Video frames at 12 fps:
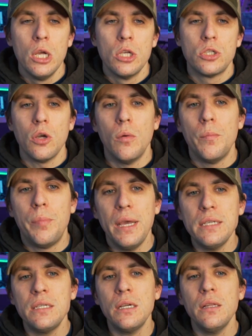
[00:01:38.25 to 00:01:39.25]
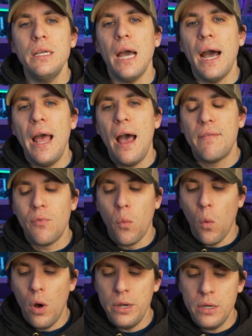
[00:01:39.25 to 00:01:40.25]
So basically I have
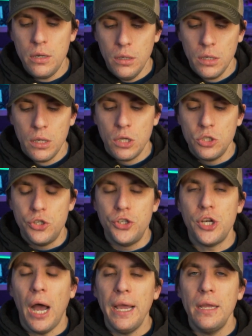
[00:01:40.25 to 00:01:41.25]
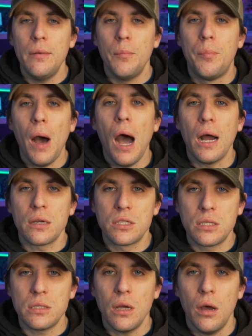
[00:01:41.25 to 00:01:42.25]
one giant
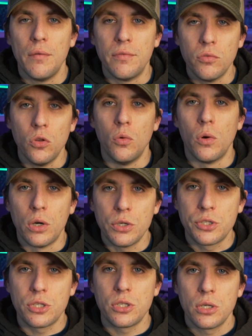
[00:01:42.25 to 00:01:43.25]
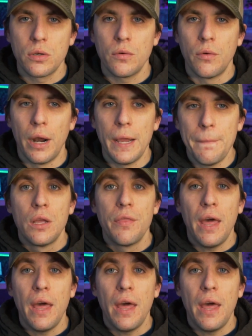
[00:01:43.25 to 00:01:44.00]
box of lures, right?